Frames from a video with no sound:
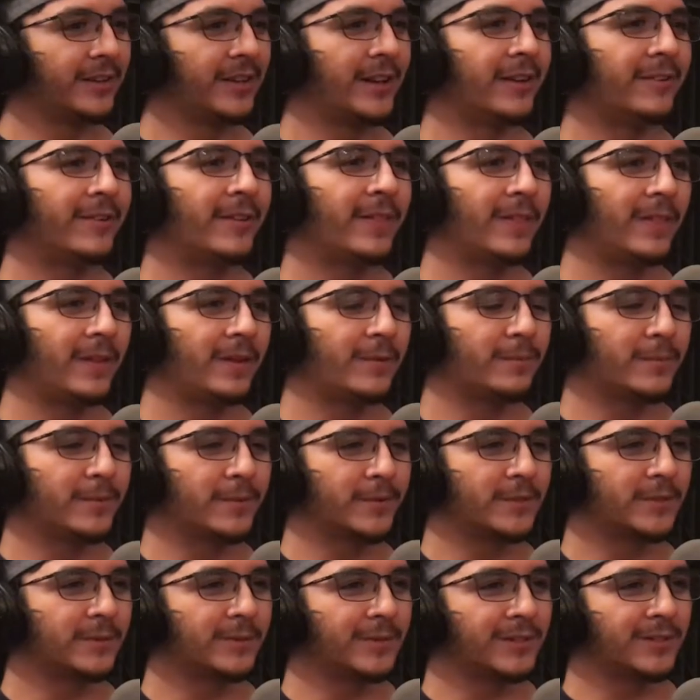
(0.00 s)
now I think
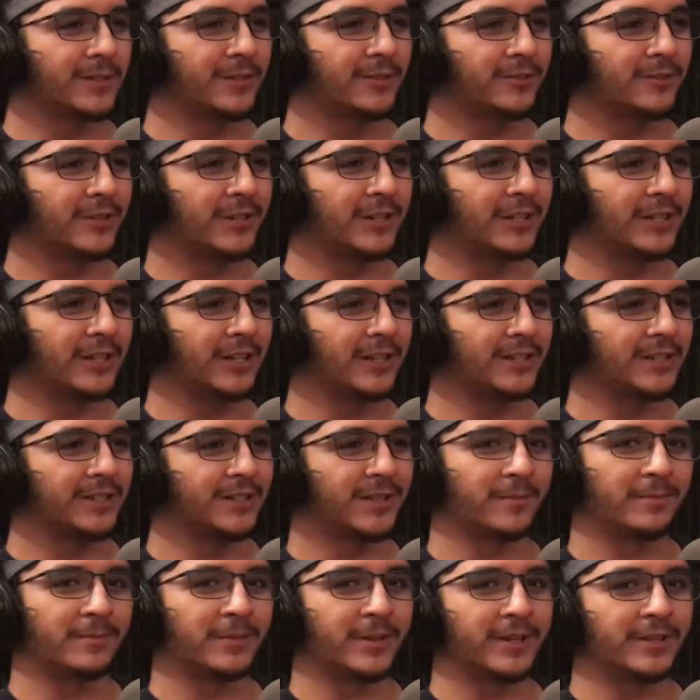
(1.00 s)
Bruce Willis is trying to tell us
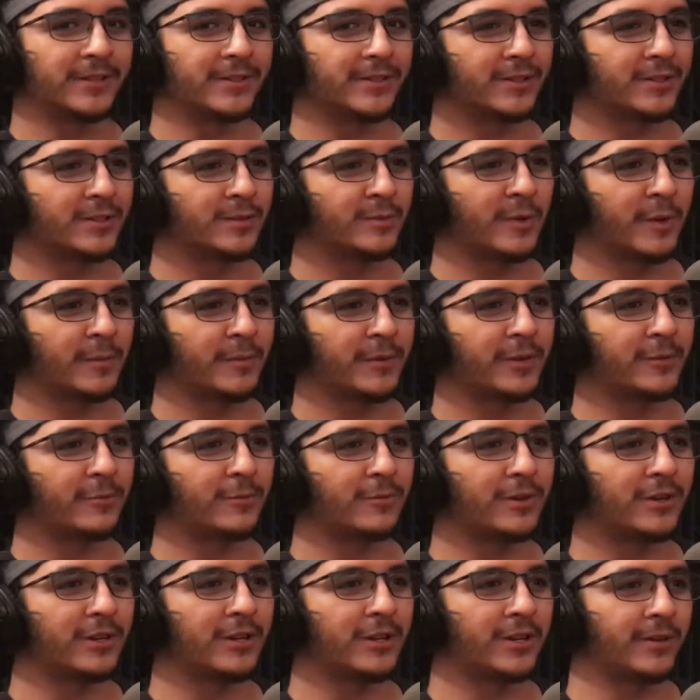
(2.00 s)
something else. Maybe he
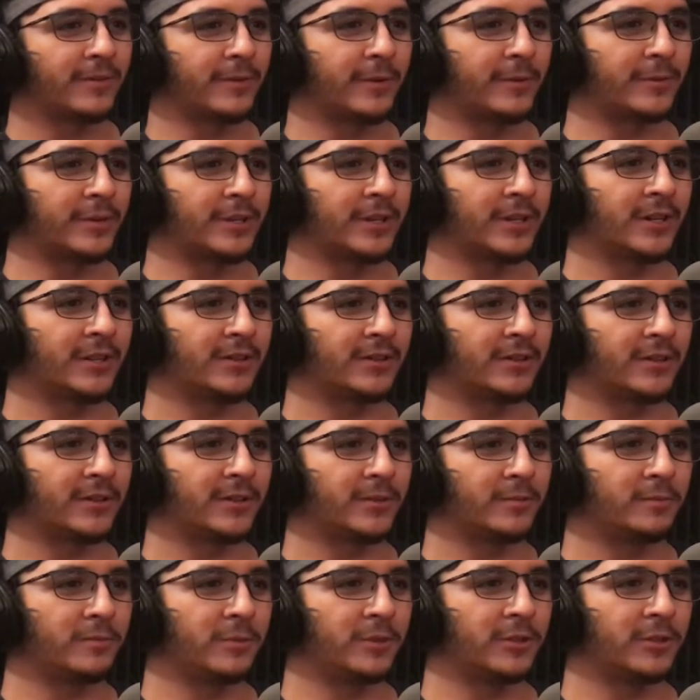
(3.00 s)
wanted everyone to get their,